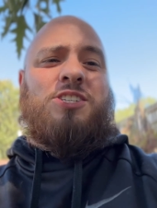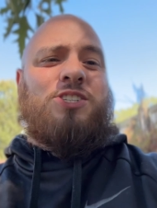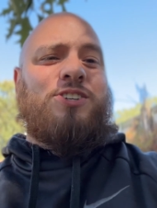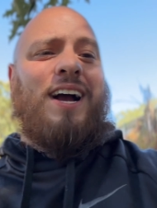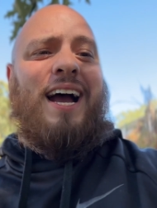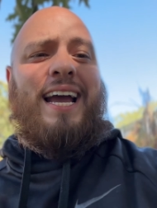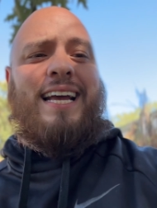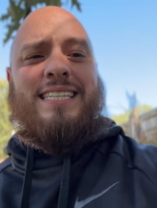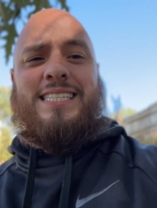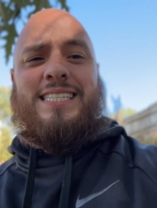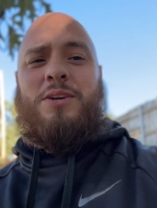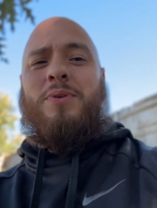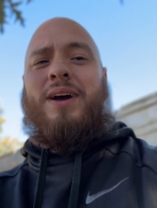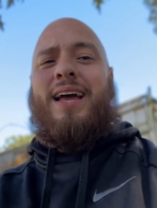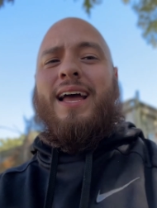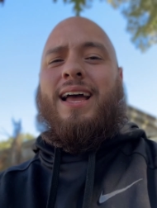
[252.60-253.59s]
Try it, see
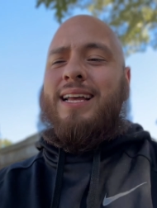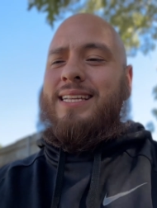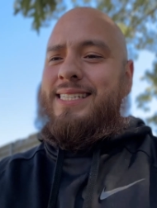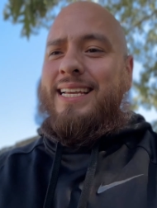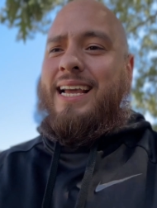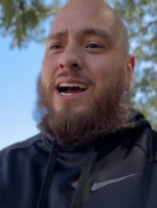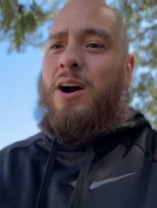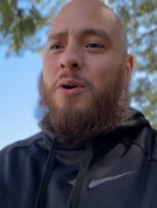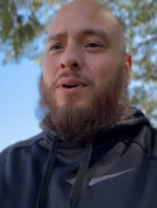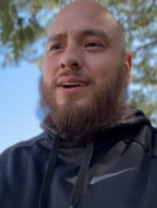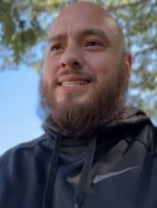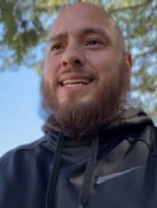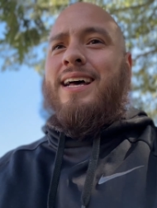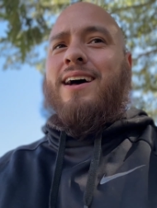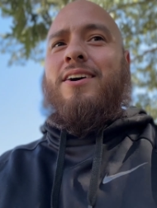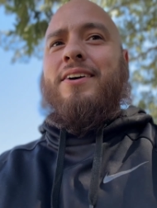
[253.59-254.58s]
what, see how it
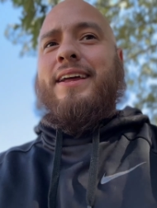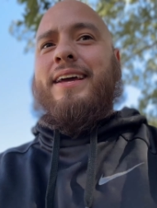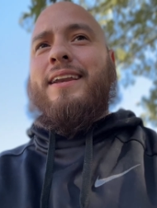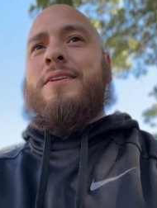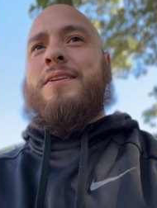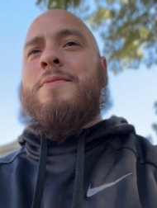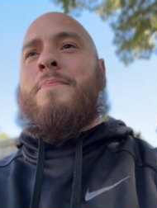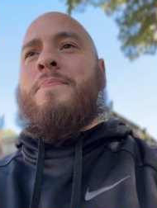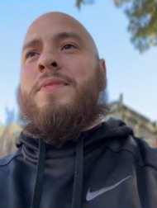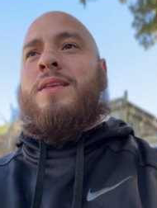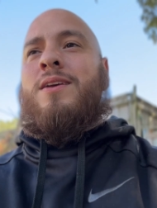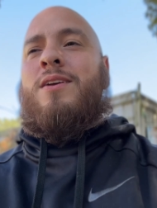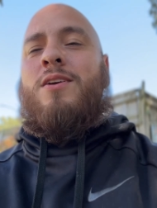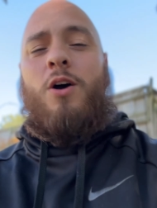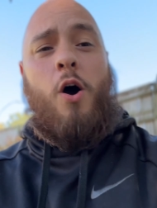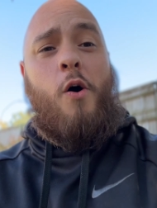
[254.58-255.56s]
works out, and
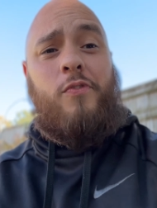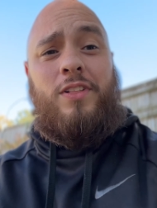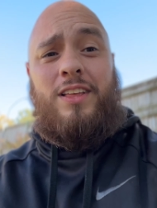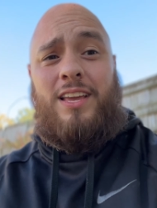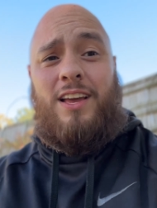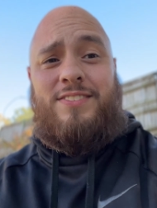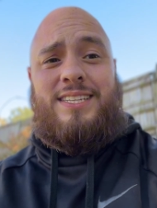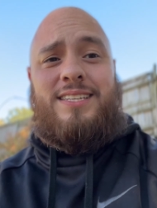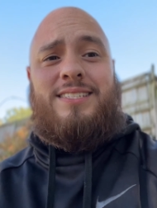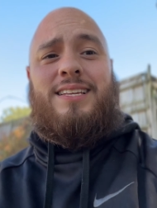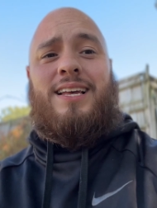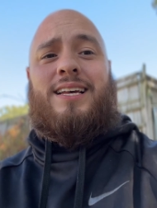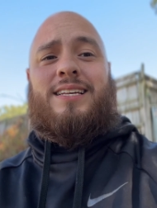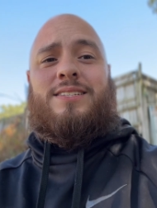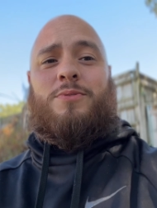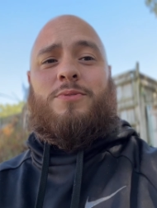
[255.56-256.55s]
hopefully you have
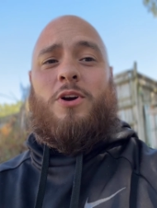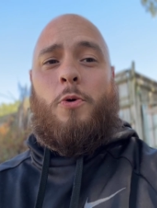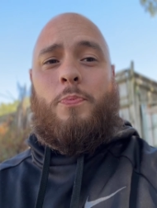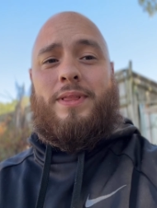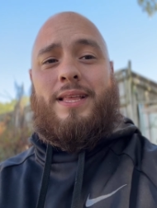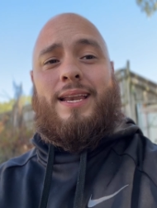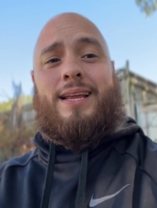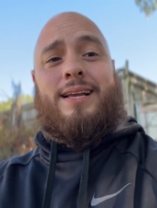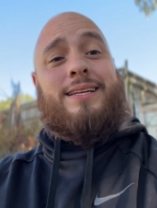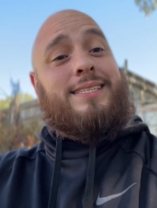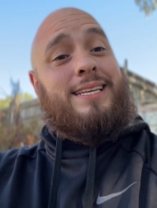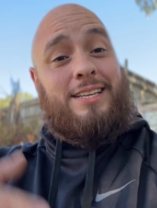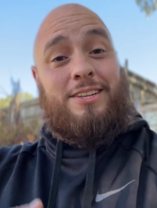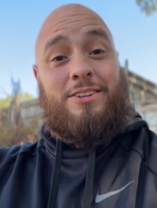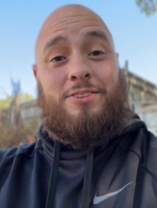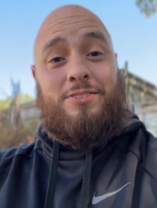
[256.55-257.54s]
success. We're hoping that it
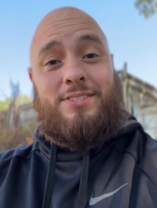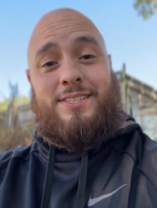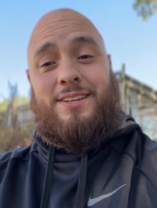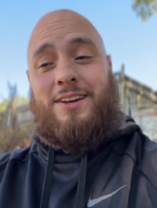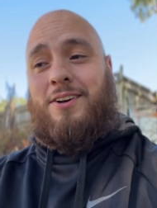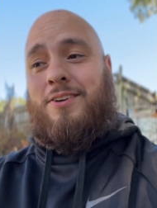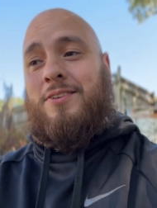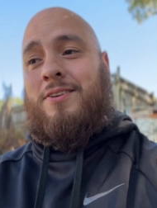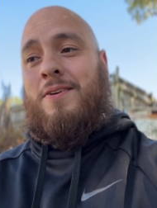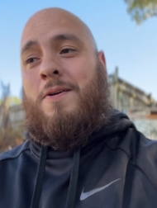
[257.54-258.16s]
continues, so.